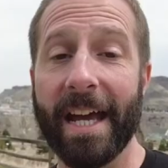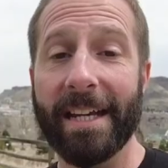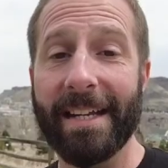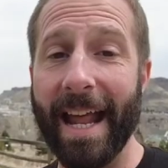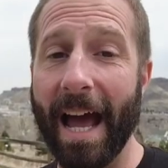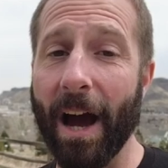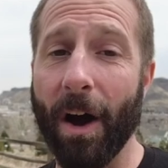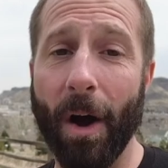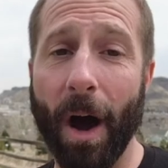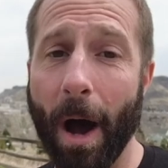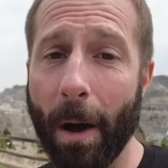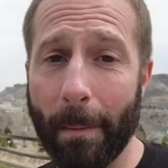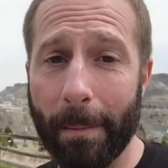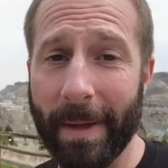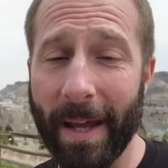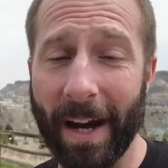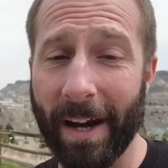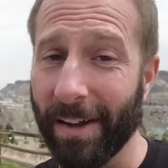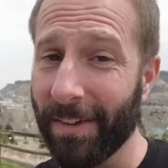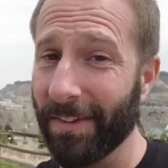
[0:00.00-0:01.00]
Now, I'll
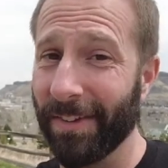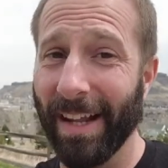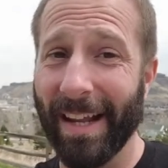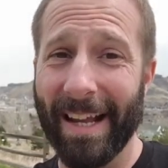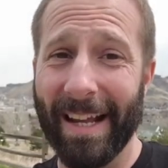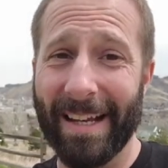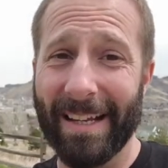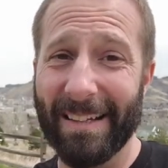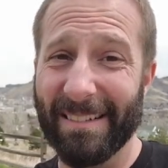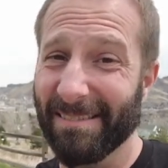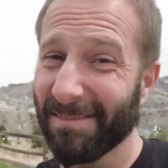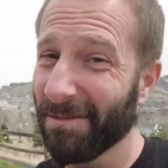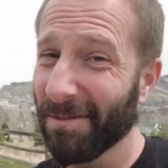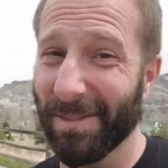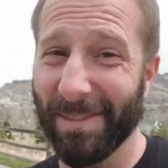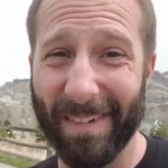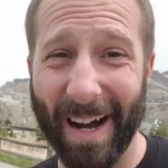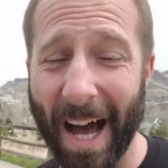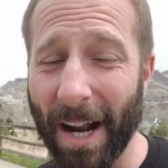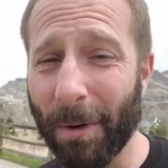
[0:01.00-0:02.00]
be honest,
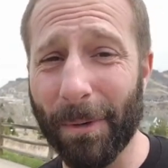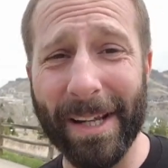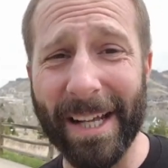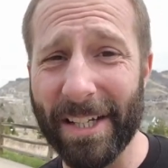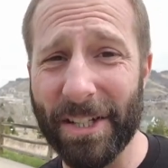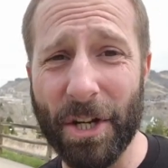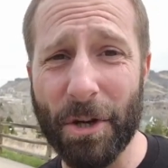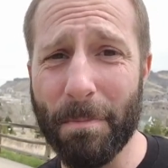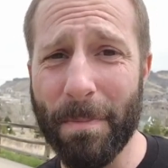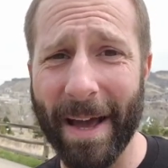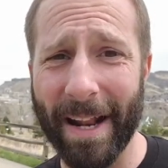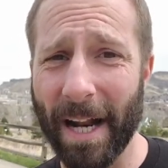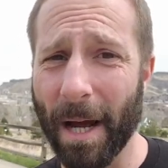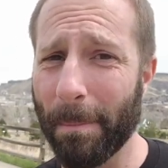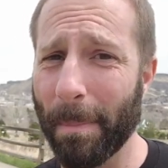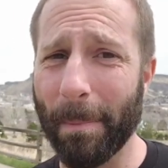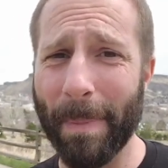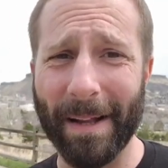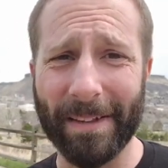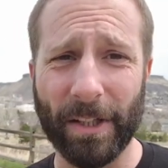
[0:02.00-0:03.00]
I don't get too bent
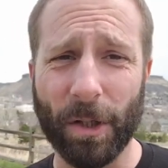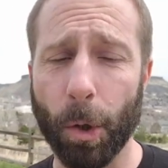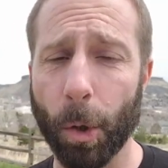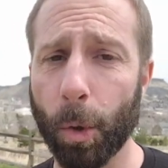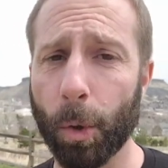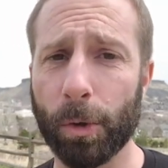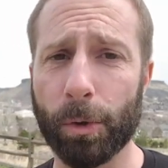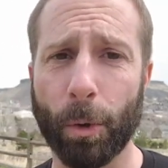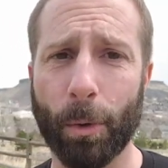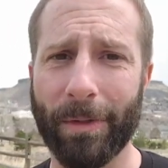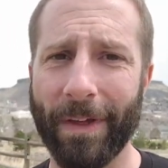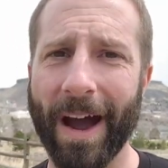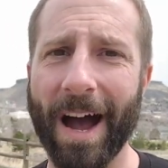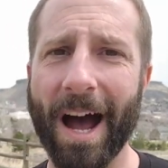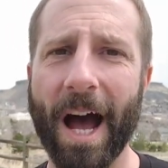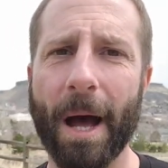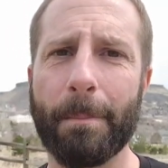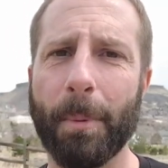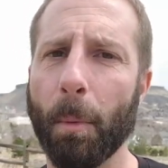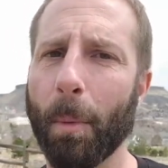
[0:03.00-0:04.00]
up about the cold or the
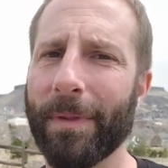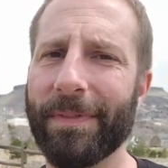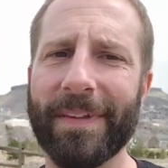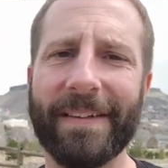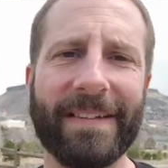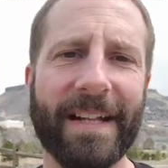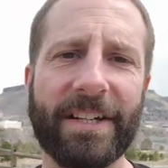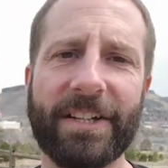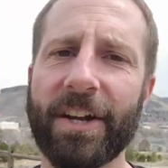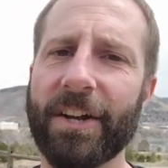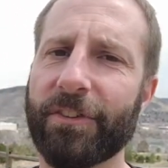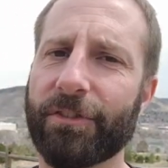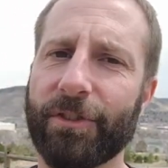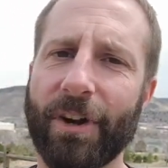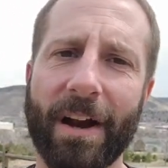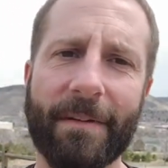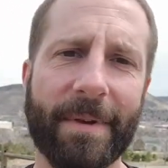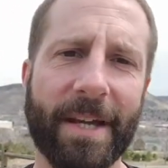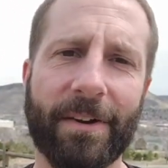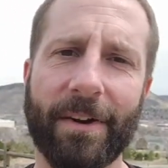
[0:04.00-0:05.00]
hot, but one thing that does
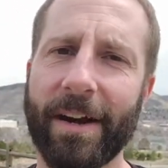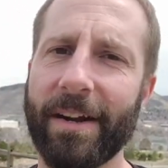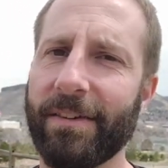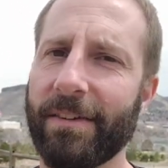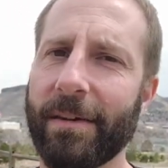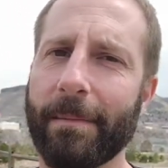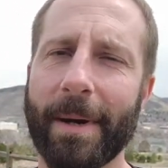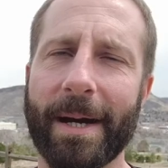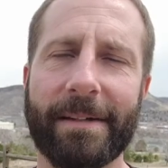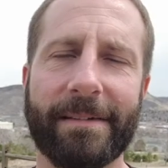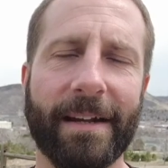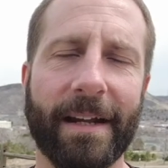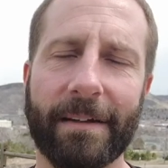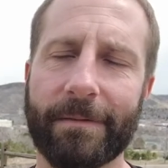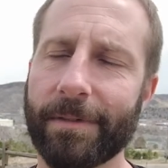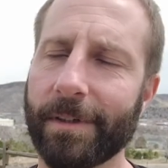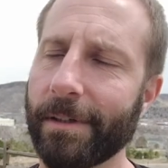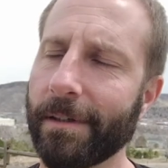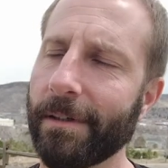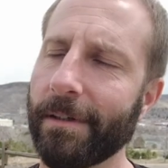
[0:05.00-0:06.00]
drive me crazy about
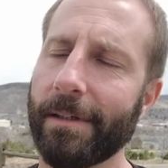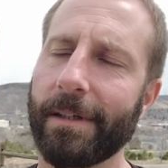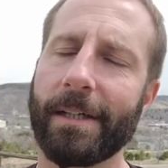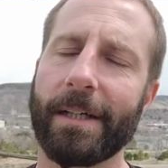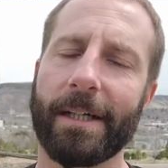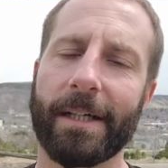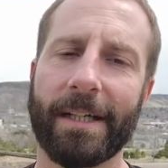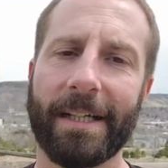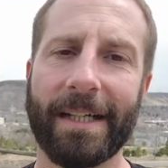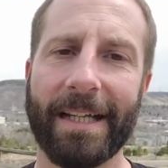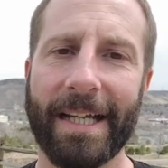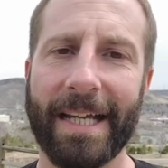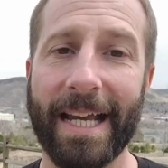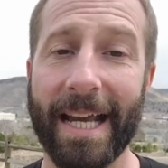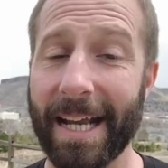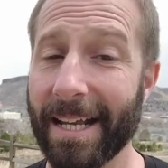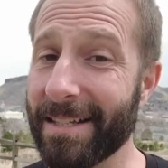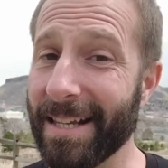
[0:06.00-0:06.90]
Denver, uh, is